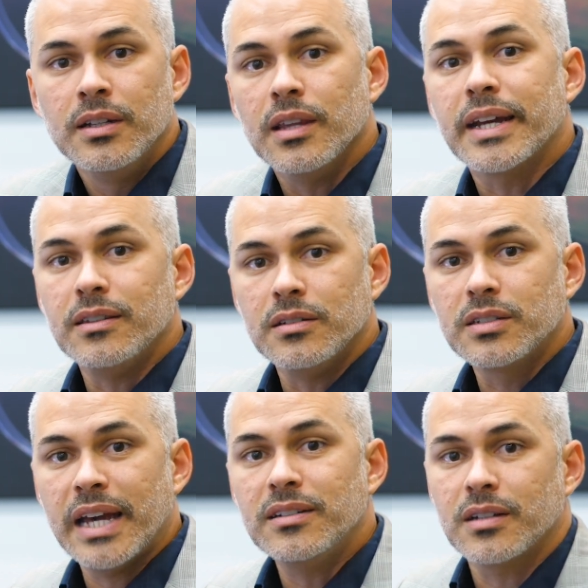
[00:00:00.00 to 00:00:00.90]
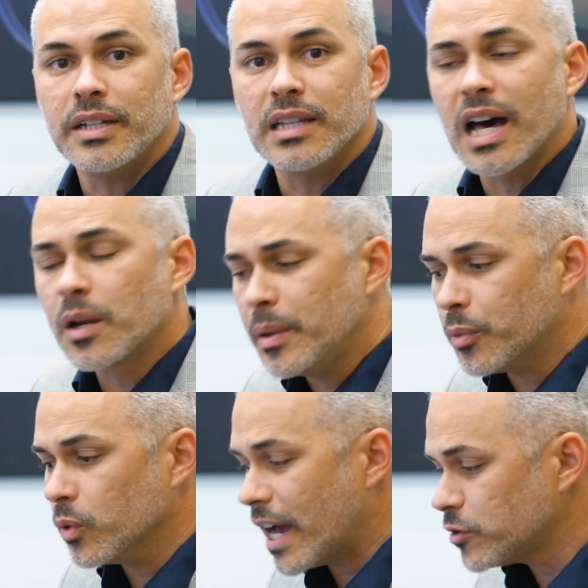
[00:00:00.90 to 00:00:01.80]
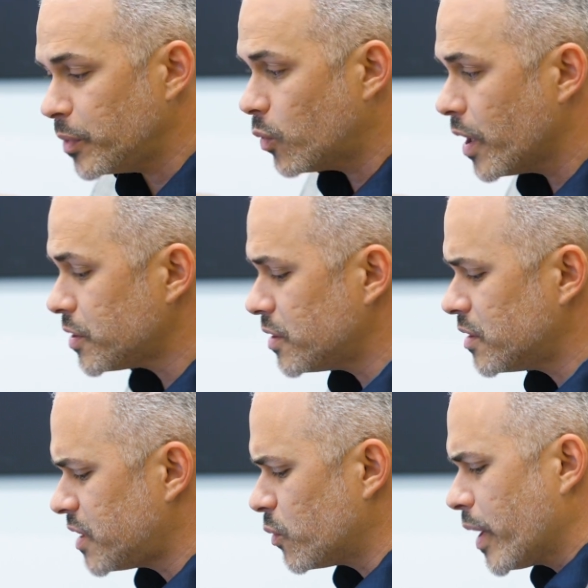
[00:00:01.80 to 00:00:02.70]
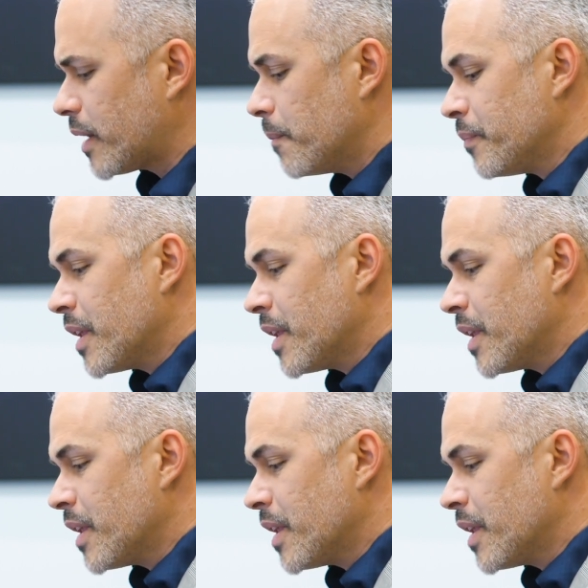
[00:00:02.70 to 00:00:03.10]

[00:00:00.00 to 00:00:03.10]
Like in this case study, a lot of people will ask me questions and say, Rick,